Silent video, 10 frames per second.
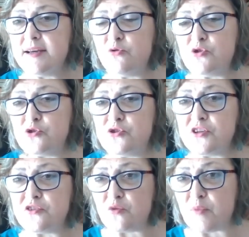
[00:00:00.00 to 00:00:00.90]

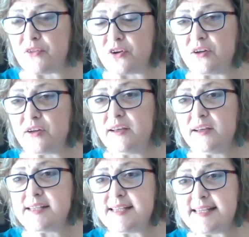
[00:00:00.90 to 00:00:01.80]
resources from other
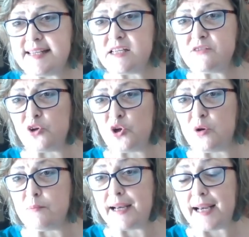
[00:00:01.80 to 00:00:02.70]
settings for low
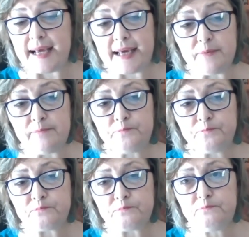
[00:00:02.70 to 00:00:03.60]
and middle income,
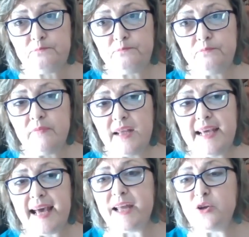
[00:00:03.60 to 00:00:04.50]

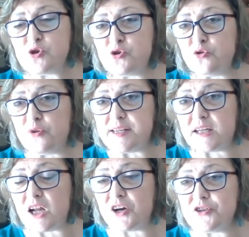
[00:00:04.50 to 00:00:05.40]
and also
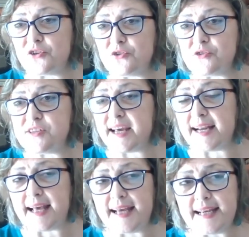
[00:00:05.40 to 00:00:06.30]
critical articles
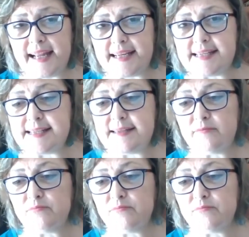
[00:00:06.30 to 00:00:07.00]
and guidelines.